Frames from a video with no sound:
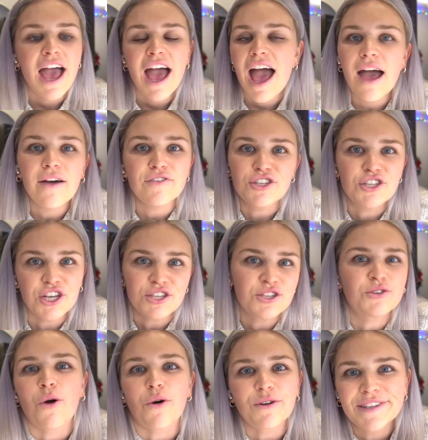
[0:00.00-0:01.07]
have a
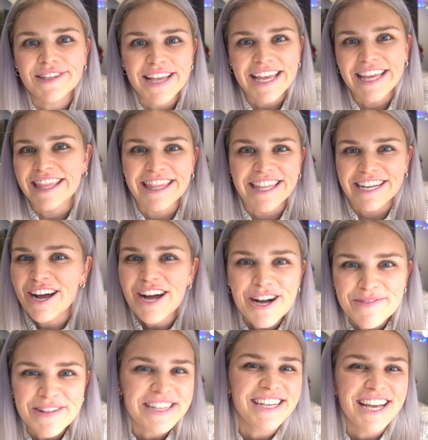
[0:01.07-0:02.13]
discourse in the
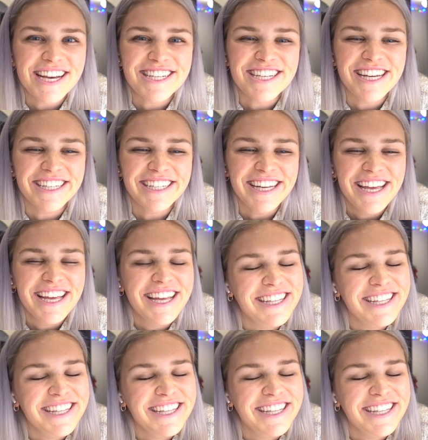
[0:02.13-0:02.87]
comment section.